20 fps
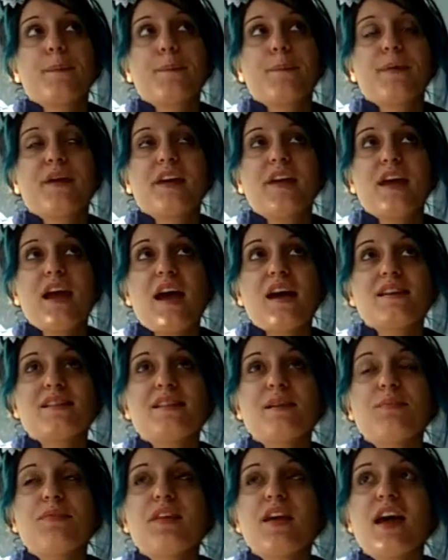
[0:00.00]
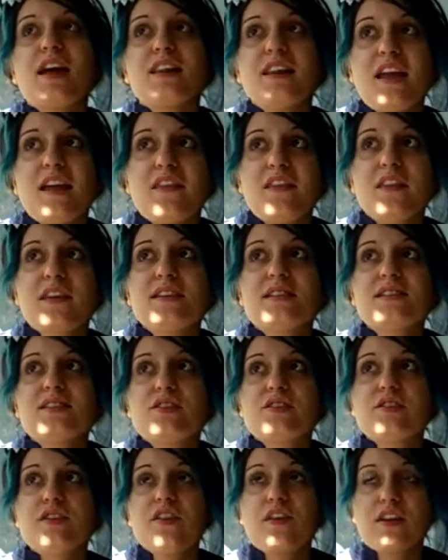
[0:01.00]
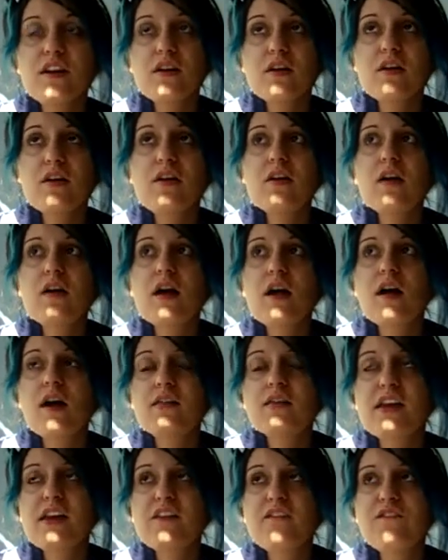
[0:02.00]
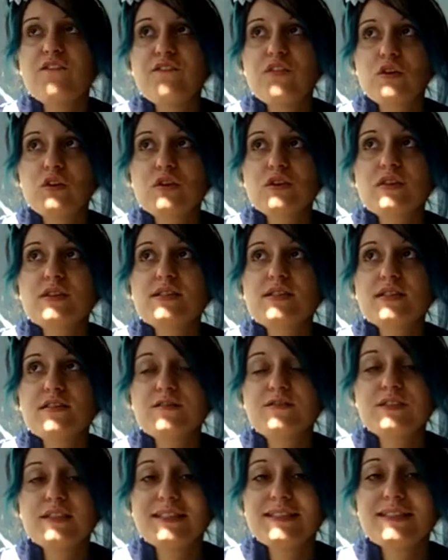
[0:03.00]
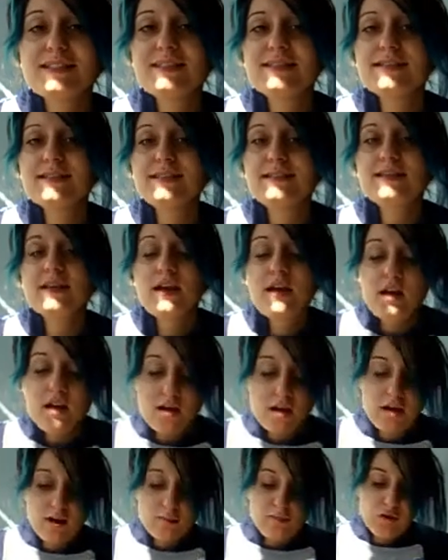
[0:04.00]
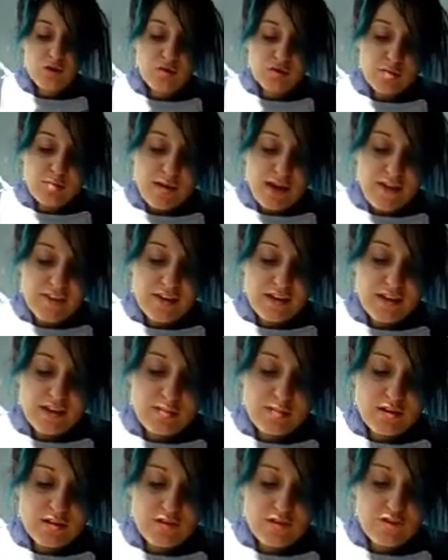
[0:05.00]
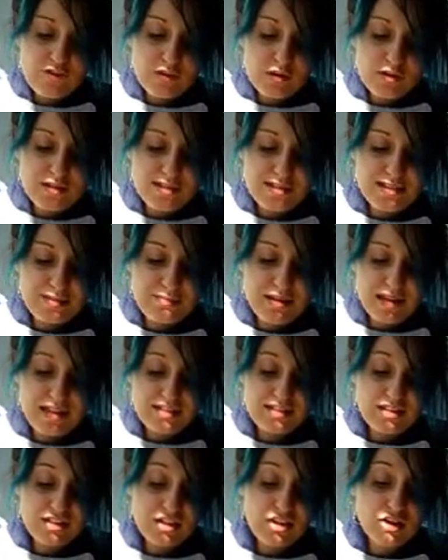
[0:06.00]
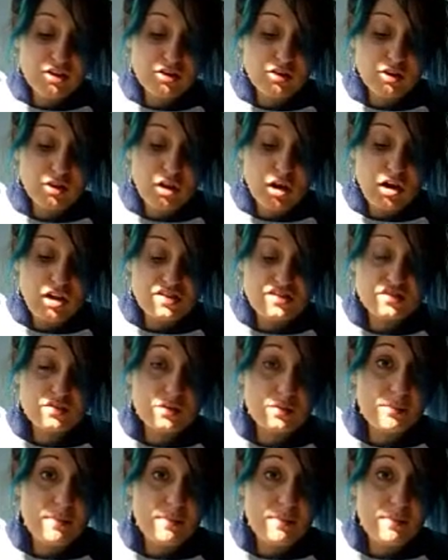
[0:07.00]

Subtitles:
But yeah, I like things that are thicker, like furs and fleeces. The only bad thing about fur is it makes a colossal